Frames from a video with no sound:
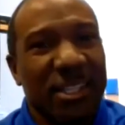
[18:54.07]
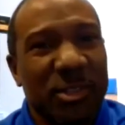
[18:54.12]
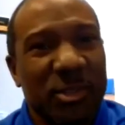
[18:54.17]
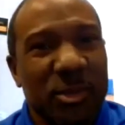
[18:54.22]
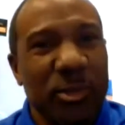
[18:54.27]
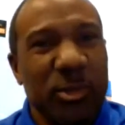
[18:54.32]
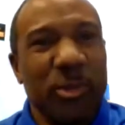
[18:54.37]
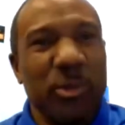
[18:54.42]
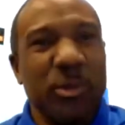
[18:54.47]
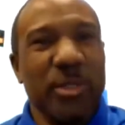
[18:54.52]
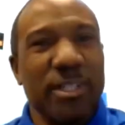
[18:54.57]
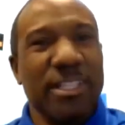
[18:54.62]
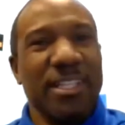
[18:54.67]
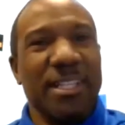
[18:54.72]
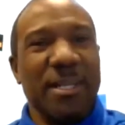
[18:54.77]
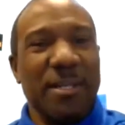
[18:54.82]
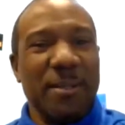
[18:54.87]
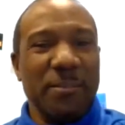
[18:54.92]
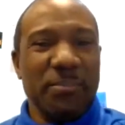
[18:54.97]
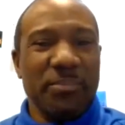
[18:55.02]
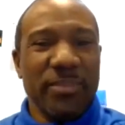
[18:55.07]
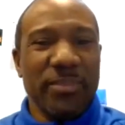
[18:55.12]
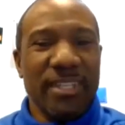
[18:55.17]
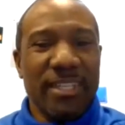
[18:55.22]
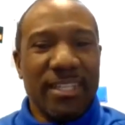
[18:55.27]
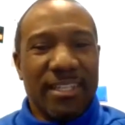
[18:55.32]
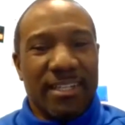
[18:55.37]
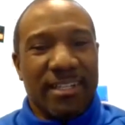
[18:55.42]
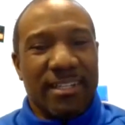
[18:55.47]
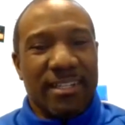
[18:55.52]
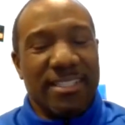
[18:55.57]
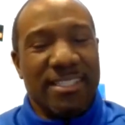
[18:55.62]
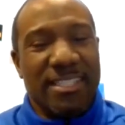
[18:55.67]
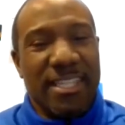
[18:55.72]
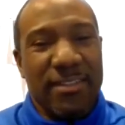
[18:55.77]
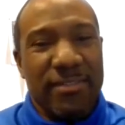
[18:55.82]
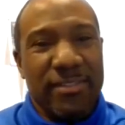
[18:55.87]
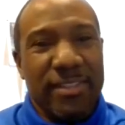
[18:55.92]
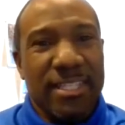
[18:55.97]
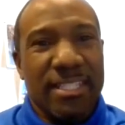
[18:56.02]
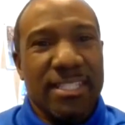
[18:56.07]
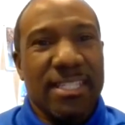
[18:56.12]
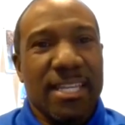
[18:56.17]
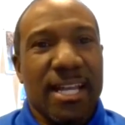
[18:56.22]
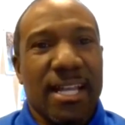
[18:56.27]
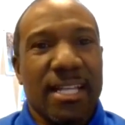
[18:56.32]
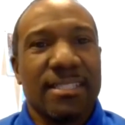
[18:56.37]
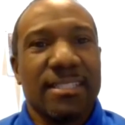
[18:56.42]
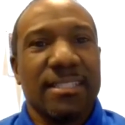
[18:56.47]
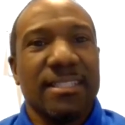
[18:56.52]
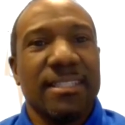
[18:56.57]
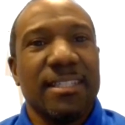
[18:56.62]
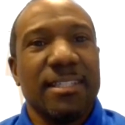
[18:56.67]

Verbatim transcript: School alum, uh, Javian Johnson.